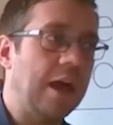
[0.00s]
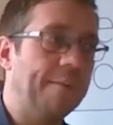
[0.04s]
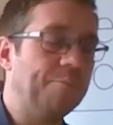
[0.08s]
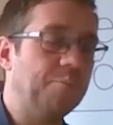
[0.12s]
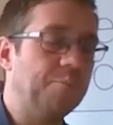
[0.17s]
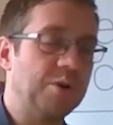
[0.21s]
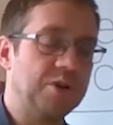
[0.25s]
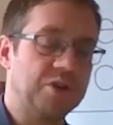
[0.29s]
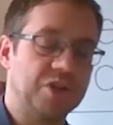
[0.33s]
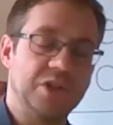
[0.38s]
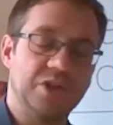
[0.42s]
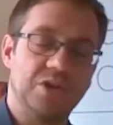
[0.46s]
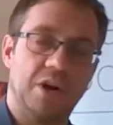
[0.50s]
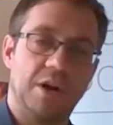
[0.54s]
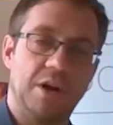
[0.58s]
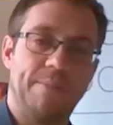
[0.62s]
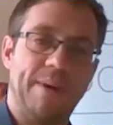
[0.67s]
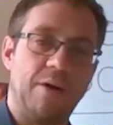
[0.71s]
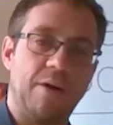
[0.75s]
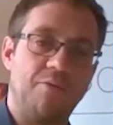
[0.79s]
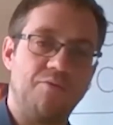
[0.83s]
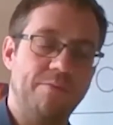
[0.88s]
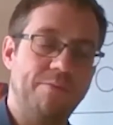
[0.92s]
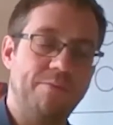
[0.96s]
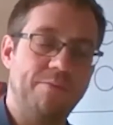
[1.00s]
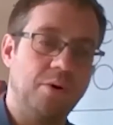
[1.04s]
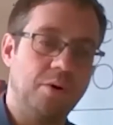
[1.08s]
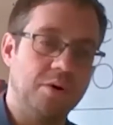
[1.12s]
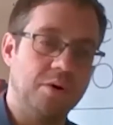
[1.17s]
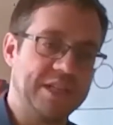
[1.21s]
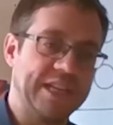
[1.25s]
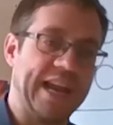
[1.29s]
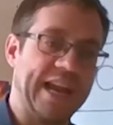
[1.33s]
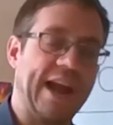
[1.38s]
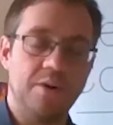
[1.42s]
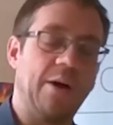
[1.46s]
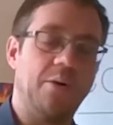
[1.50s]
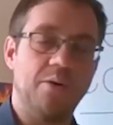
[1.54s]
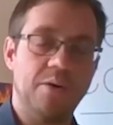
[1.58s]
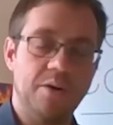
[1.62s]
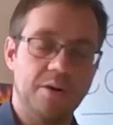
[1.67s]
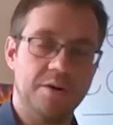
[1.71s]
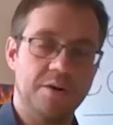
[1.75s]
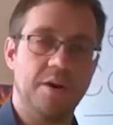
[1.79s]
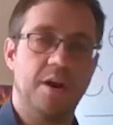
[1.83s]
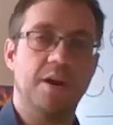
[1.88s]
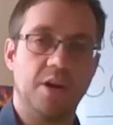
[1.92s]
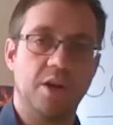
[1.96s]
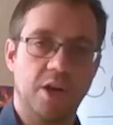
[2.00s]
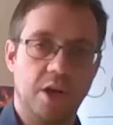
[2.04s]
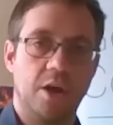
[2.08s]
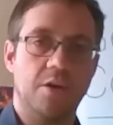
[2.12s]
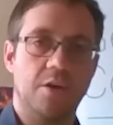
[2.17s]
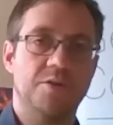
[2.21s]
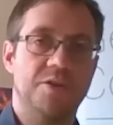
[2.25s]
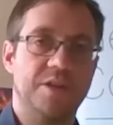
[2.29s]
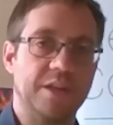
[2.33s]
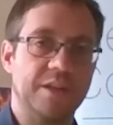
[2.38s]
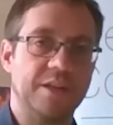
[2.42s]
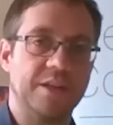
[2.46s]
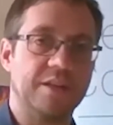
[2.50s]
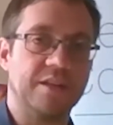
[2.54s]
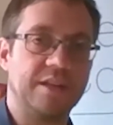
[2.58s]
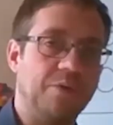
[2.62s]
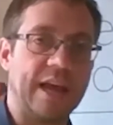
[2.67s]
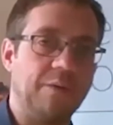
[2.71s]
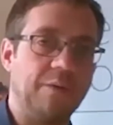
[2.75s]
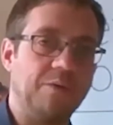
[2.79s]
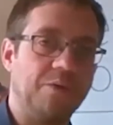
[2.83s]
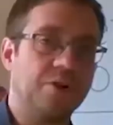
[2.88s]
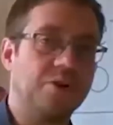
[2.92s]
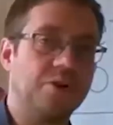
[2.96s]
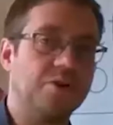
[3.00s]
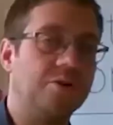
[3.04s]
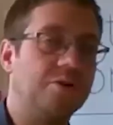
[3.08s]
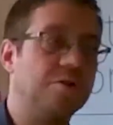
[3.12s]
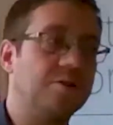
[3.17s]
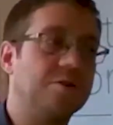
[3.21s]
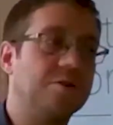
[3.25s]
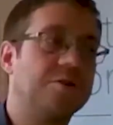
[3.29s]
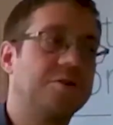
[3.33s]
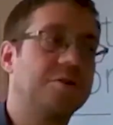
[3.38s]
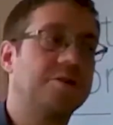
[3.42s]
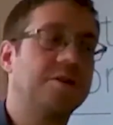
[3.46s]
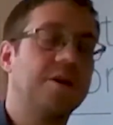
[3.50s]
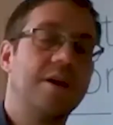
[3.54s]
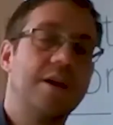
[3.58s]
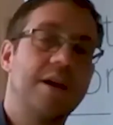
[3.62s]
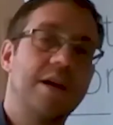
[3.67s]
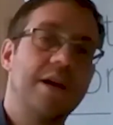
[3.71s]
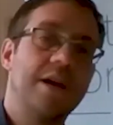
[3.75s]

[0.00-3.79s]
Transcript: which is all about reporting out and closing down the course.